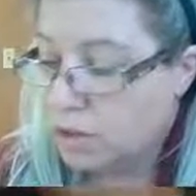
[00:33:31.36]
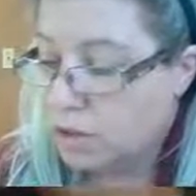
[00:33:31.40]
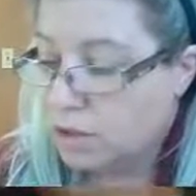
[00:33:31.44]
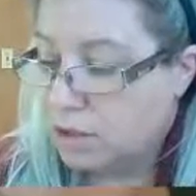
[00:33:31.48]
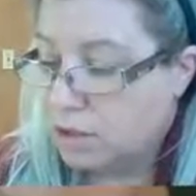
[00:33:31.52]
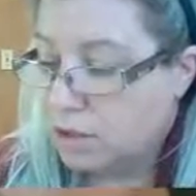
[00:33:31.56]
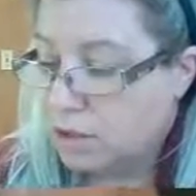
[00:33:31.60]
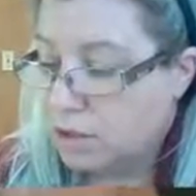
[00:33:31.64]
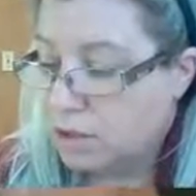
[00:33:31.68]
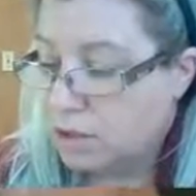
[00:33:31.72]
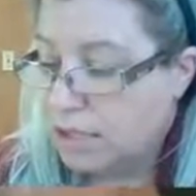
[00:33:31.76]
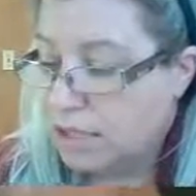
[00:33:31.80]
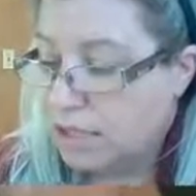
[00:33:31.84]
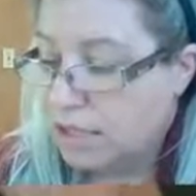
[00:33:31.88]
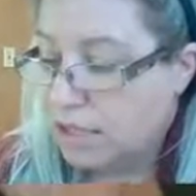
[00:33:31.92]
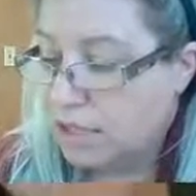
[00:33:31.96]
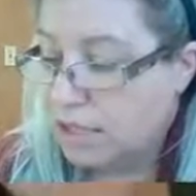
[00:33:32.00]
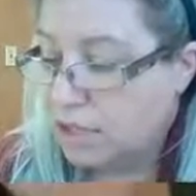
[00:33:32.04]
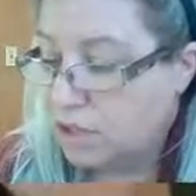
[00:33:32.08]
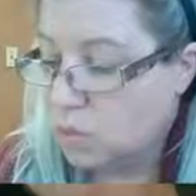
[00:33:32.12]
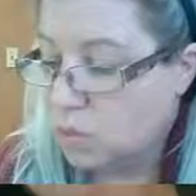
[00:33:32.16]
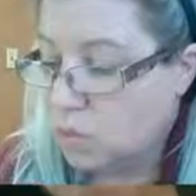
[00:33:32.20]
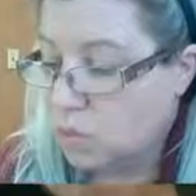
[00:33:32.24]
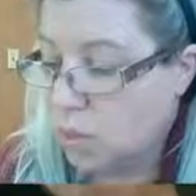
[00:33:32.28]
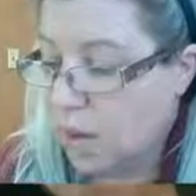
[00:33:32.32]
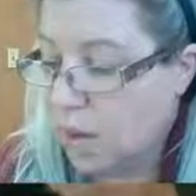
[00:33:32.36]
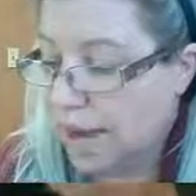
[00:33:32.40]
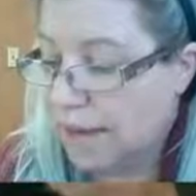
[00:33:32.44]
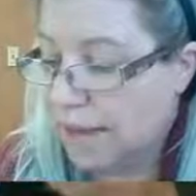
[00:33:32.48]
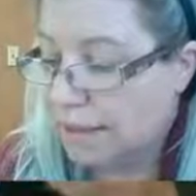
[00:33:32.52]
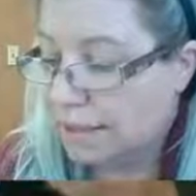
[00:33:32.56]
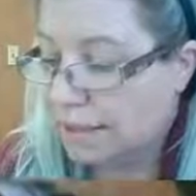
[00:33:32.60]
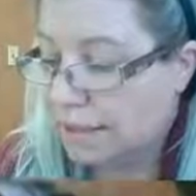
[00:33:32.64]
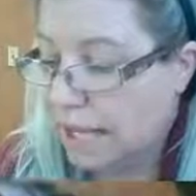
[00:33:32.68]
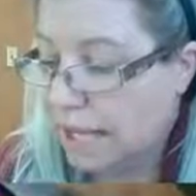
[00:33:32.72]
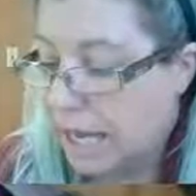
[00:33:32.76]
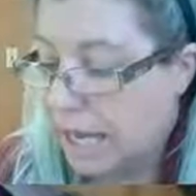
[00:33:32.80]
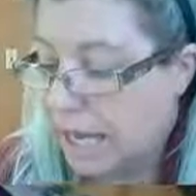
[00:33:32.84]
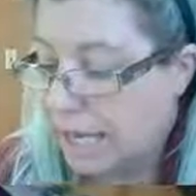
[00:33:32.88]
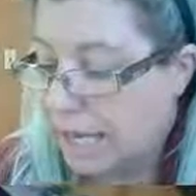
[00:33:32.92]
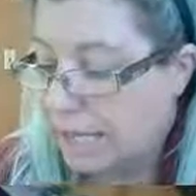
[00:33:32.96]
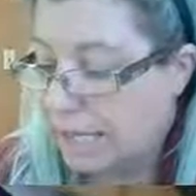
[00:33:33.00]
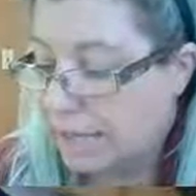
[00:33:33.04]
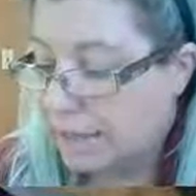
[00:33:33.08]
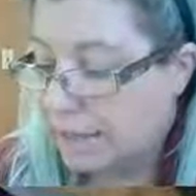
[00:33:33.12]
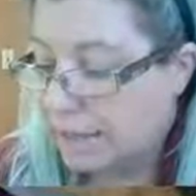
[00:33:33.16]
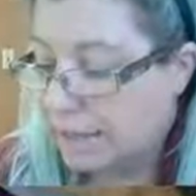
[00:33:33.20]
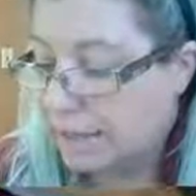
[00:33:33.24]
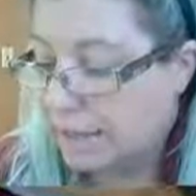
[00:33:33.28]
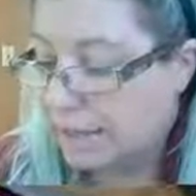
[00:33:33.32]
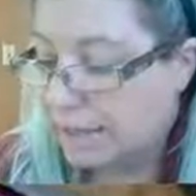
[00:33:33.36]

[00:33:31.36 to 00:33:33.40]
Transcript: So you see this red line?